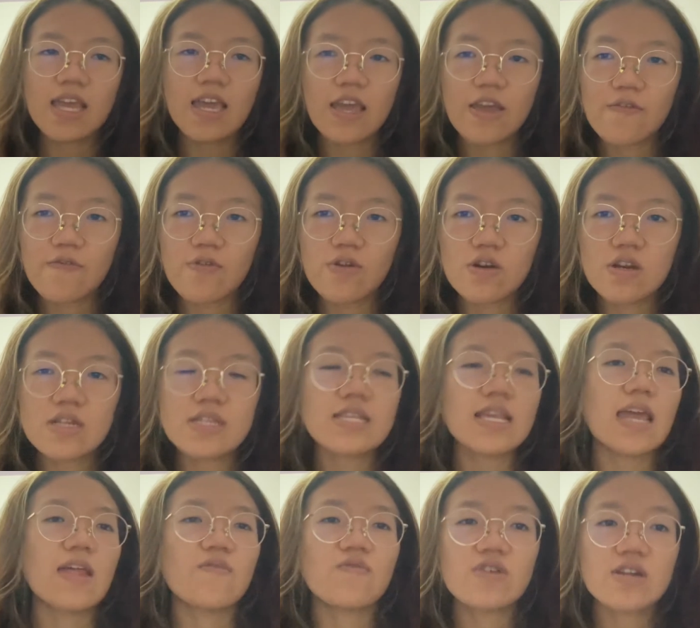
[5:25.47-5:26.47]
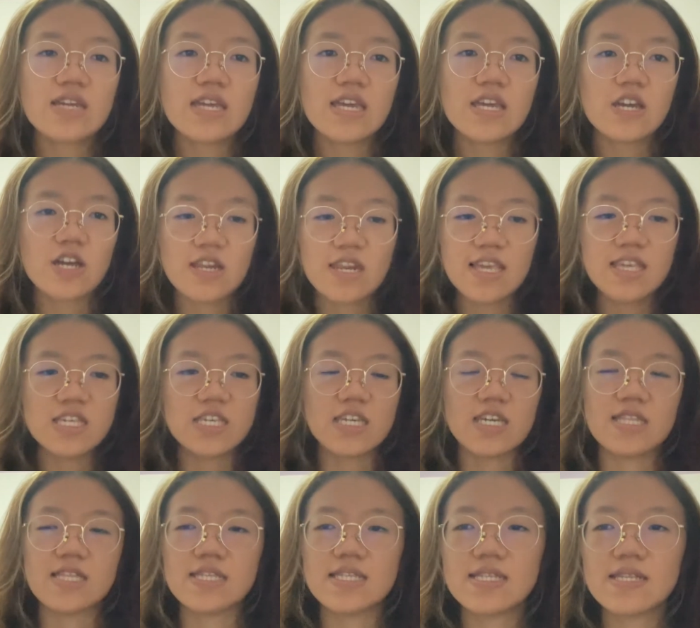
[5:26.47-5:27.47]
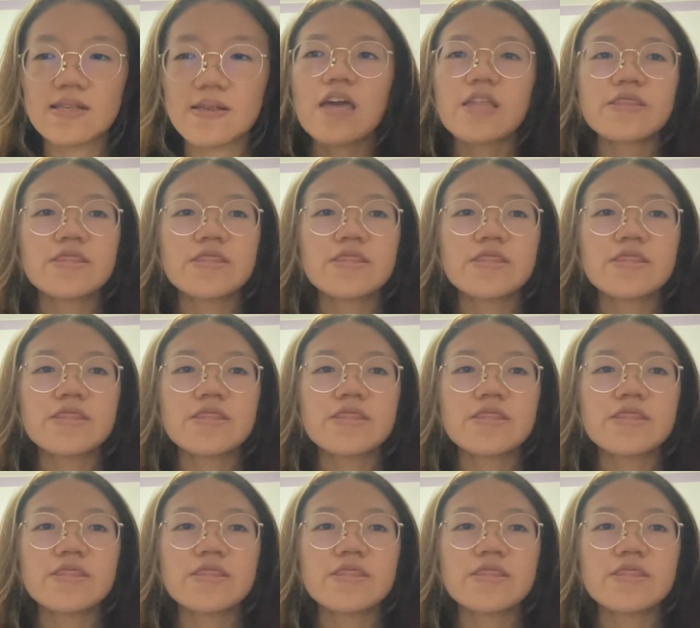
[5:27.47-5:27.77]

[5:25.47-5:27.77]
efforts, and working conditions.